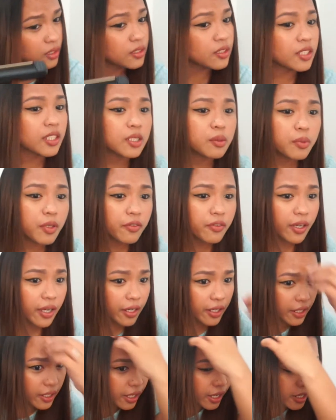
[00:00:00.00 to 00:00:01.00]
Just be
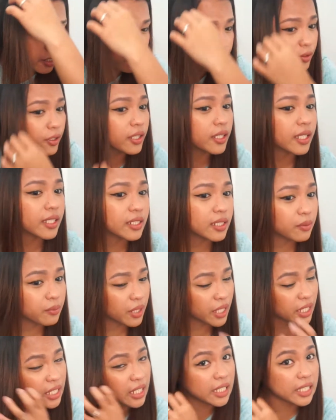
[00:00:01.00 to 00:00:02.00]
very careful kasi
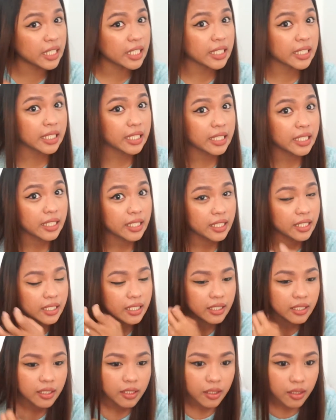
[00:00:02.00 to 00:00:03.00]
mainit.
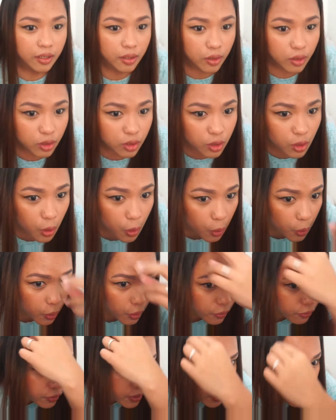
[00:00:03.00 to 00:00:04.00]
So,
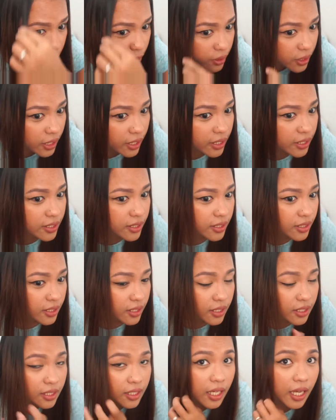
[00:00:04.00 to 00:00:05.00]
if you notice
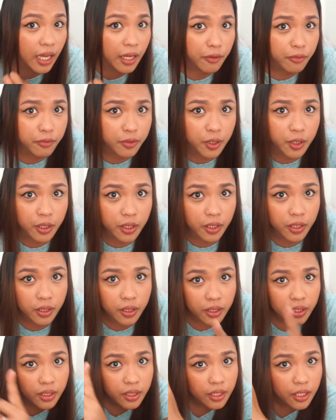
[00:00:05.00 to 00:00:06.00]
after
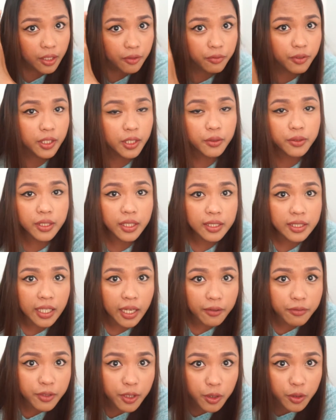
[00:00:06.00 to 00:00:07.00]

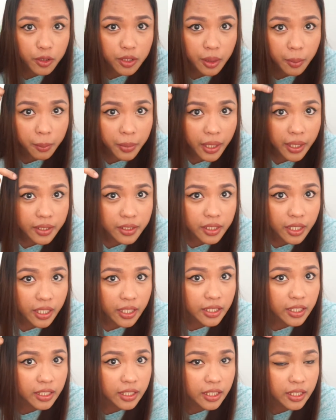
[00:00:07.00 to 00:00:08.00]
ko siyang
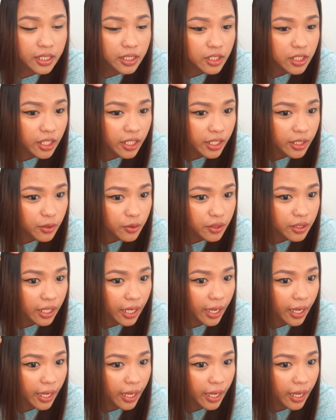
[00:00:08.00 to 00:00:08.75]
plansyahin, hindi na siya ganun